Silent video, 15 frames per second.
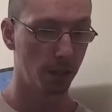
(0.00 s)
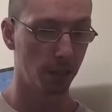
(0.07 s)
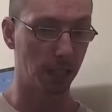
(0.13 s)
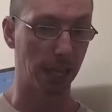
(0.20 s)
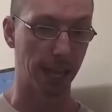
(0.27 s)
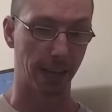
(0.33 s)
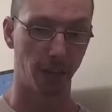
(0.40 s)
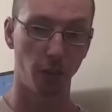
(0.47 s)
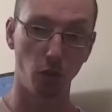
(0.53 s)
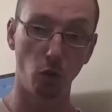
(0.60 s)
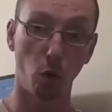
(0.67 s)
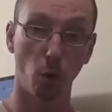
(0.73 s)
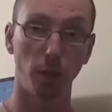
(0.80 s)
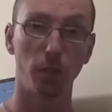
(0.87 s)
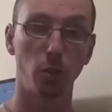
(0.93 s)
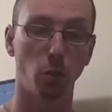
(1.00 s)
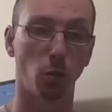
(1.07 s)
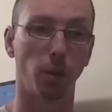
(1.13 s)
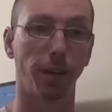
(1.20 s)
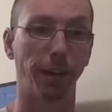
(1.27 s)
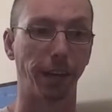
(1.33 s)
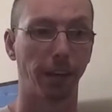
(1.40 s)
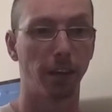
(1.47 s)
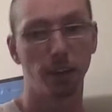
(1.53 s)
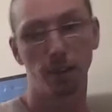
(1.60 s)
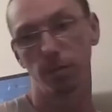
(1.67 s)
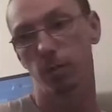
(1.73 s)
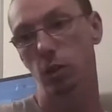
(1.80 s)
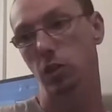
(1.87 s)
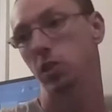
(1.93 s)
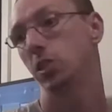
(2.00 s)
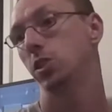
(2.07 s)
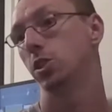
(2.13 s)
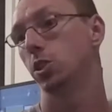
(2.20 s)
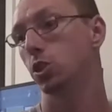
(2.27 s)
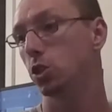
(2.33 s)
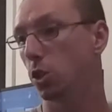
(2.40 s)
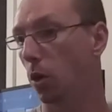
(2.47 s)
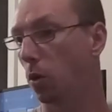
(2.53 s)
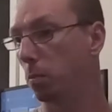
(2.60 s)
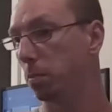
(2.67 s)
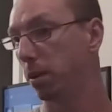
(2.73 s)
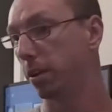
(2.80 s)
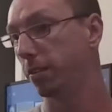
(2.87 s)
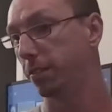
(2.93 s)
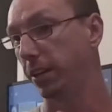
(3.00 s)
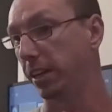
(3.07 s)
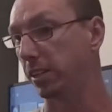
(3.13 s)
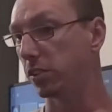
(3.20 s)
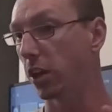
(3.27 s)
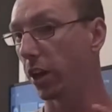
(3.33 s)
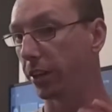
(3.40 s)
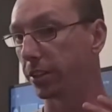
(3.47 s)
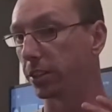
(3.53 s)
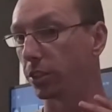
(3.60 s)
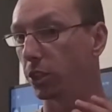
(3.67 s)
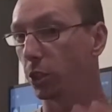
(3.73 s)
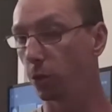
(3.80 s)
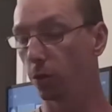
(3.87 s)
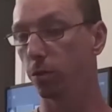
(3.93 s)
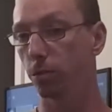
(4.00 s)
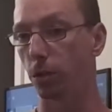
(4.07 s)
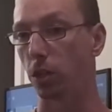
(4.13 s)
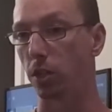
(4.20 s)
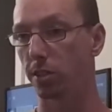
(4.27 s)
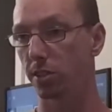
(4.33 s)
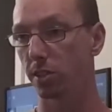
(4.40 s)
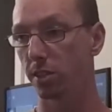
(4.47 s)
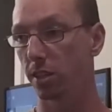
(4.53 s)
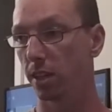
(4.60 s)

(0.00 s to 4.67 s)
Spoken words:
like Toy Story versus the scope of an entire universe